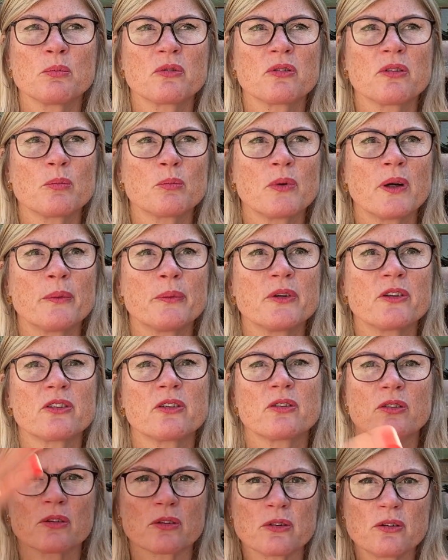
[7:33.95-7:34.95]
somewhere which
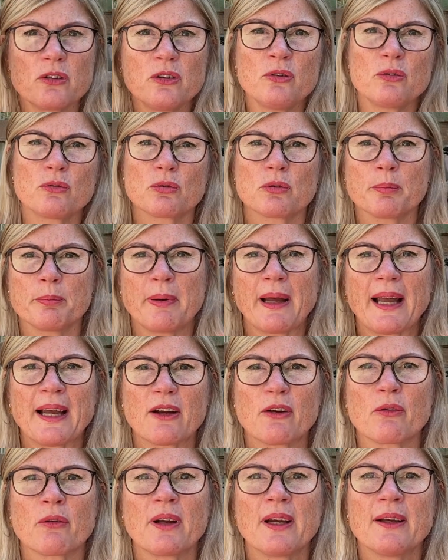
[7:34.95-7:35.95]
has got a neutral
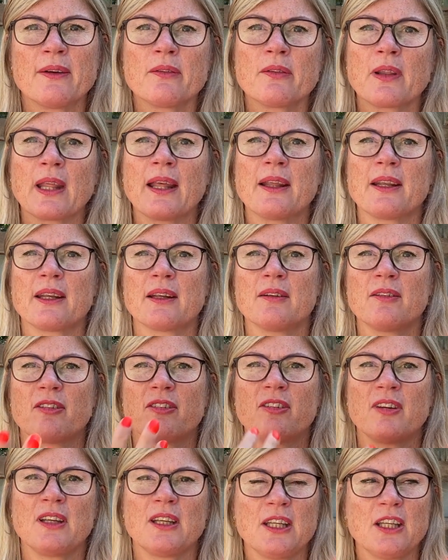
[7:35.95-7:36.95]
background, they can
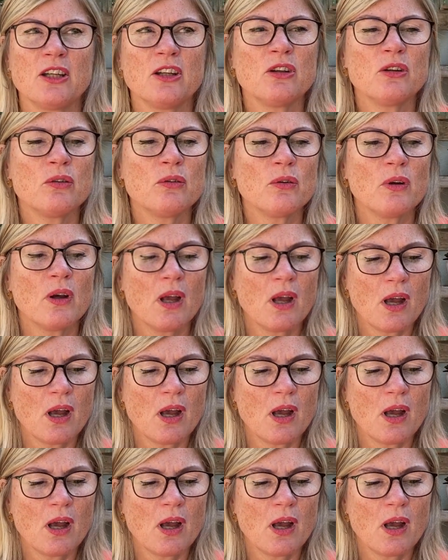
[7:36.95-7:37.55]
see you.